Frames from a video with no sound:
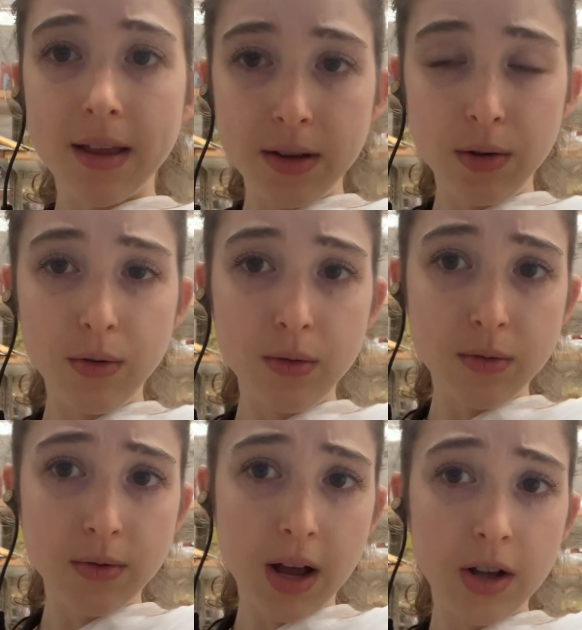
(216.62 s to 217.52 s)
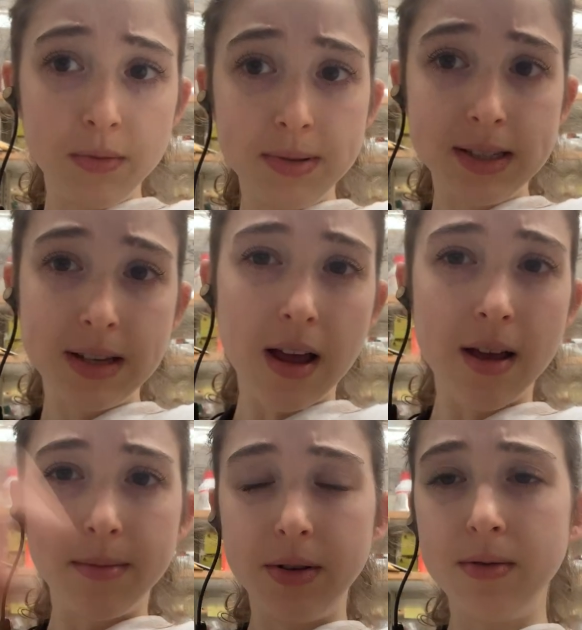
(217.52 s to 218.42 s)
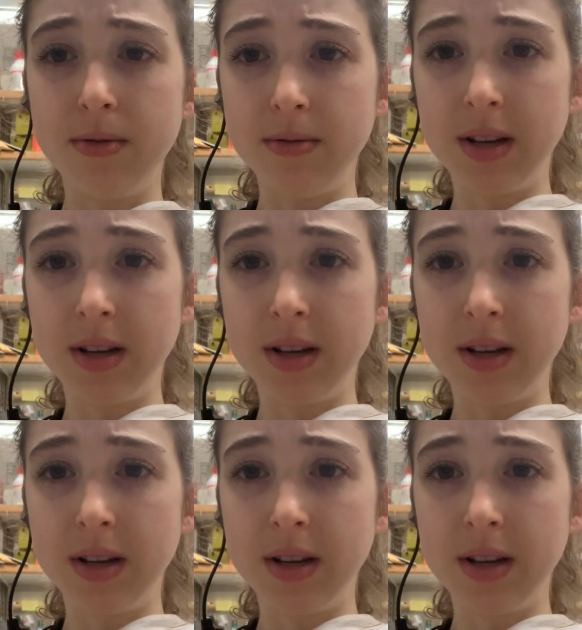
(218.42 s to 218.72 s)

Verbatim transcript: who helps, um, who